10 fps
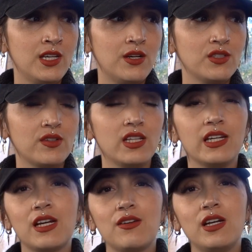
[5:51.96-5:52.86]
I always felt
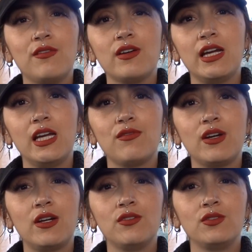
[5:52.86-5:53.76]
like if
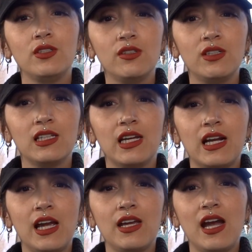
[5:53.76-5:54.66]
I don't do it,
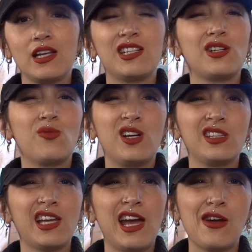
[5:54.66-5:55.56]
like I didn't
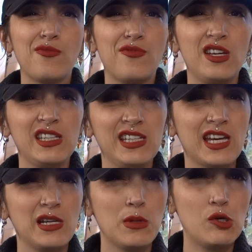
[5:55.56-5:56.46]
want that feeling,
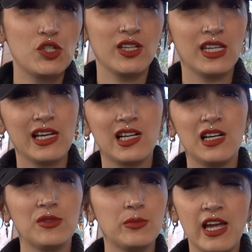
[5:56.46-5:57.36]
that emotion that
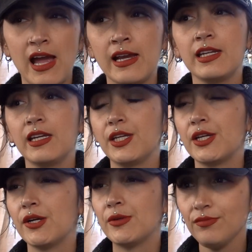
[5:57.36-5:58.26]
comes behind it, you
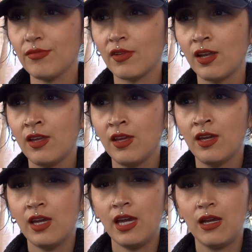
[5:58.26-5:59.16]
know?
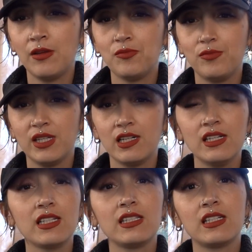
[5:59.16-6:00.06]
And
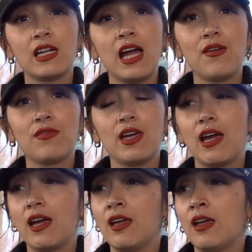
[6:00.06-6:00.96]
because I didn't have
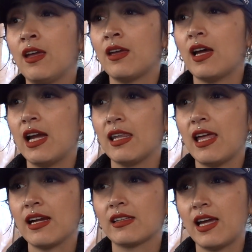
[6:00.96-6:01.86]
that, I
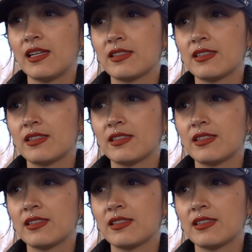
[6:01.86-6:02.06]
lacked that